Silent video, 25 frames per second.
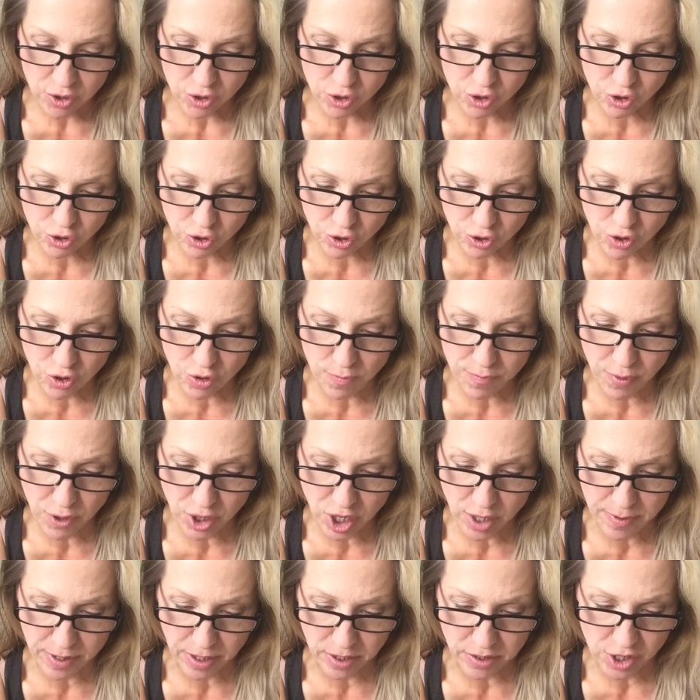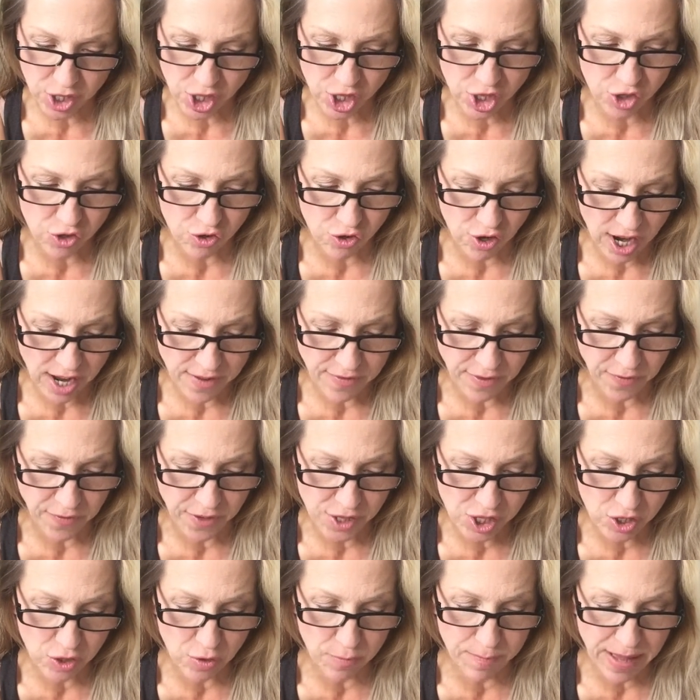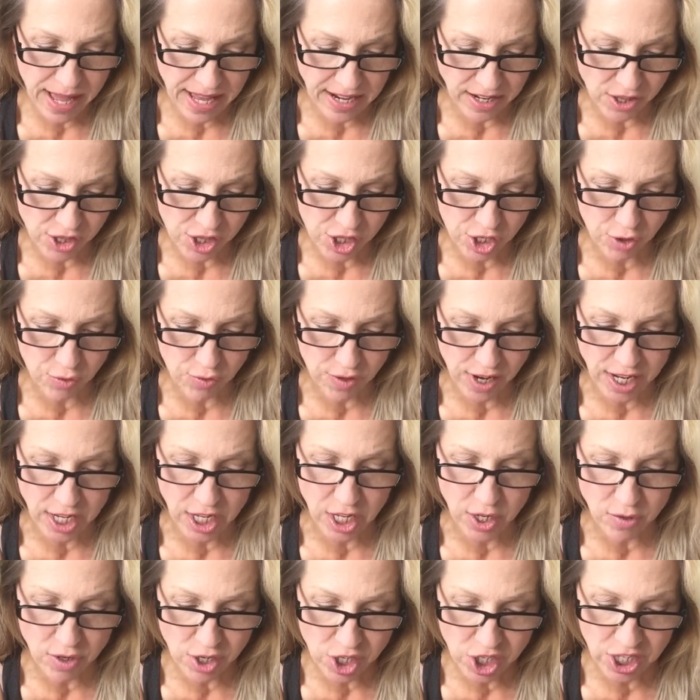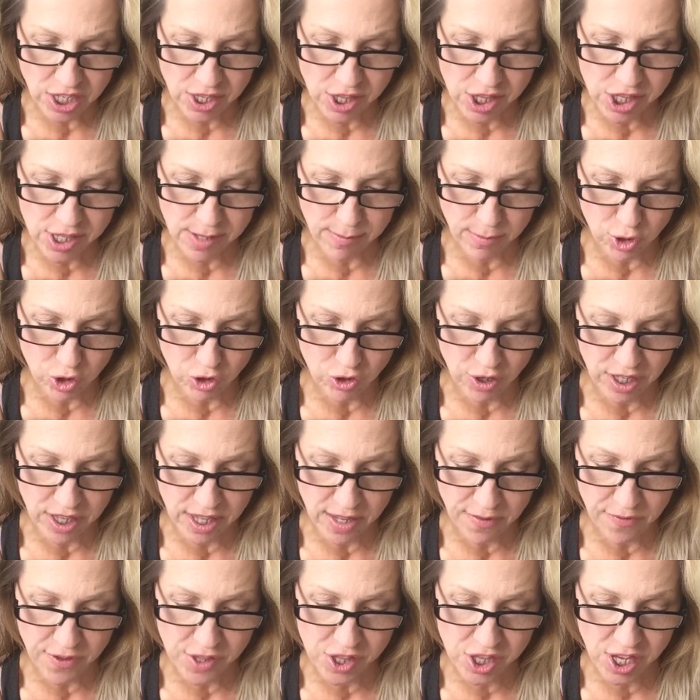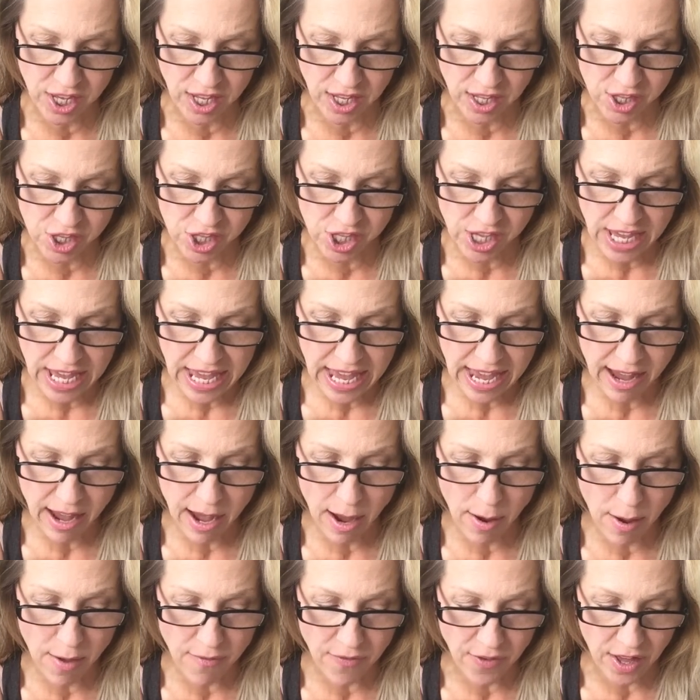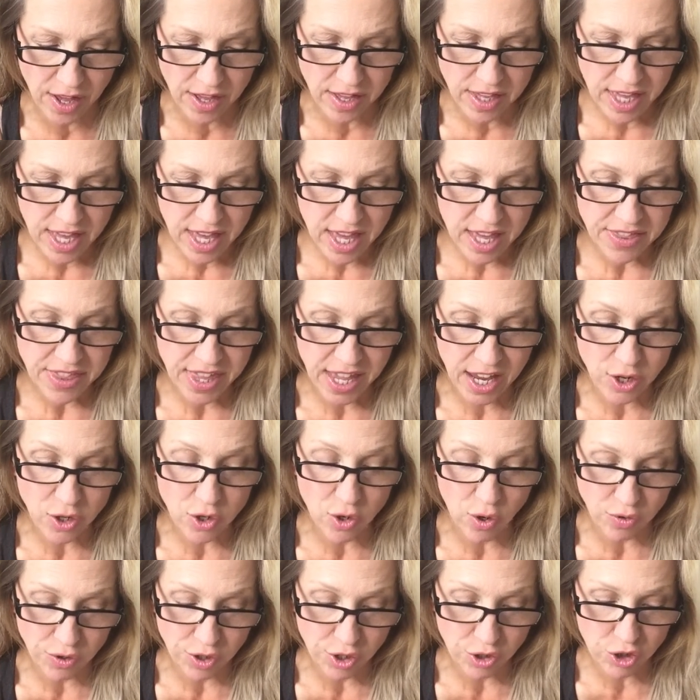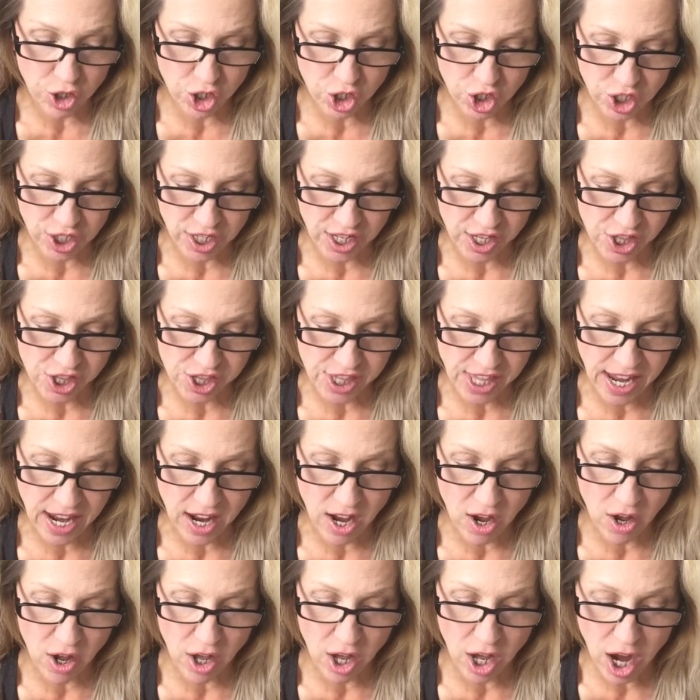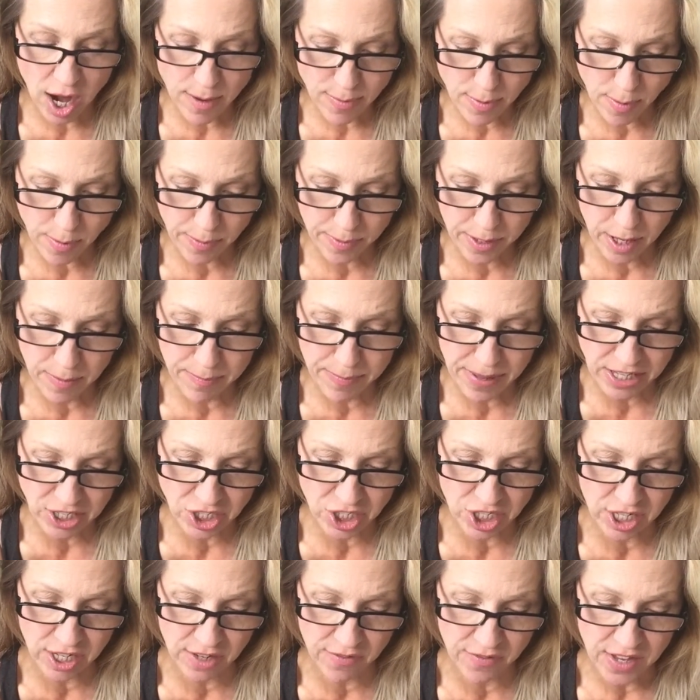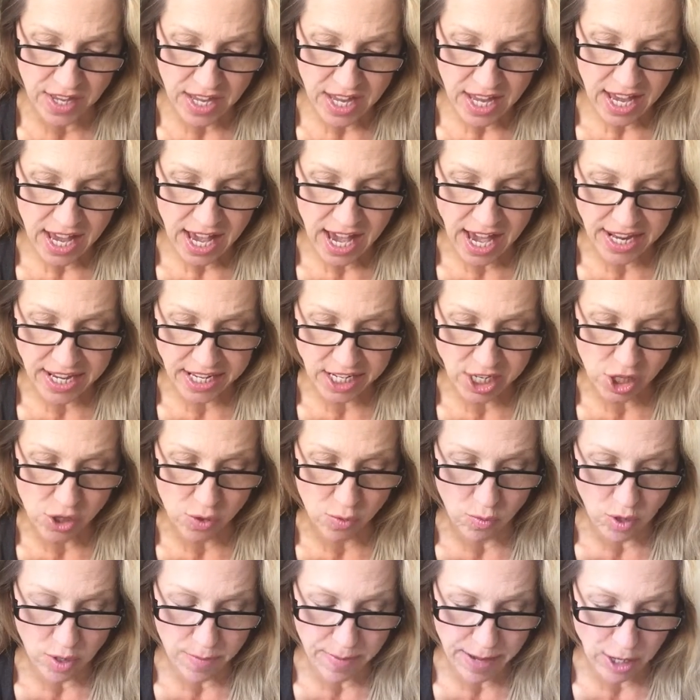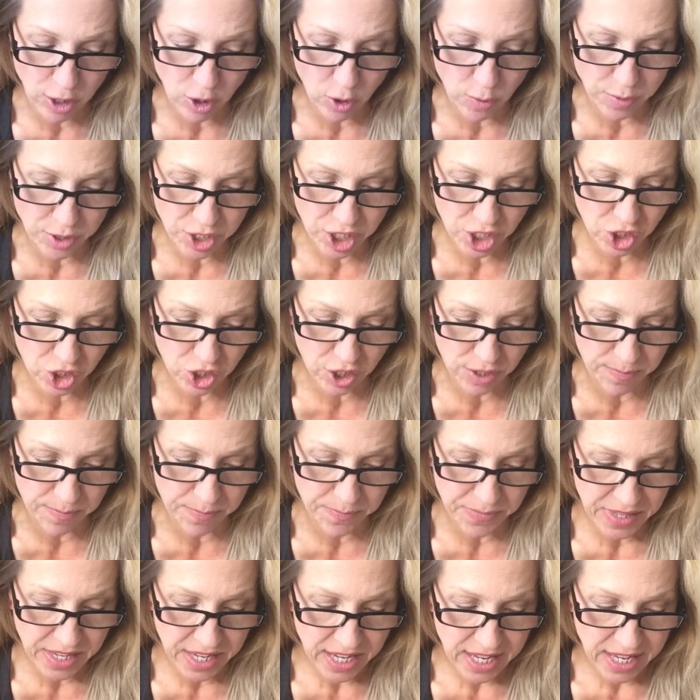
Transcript: True bodybuilders strive for physical balance to create unity and symmetry in their physiques. However, they are not nutritionists. They are hyper-competitive, and it is all about competition.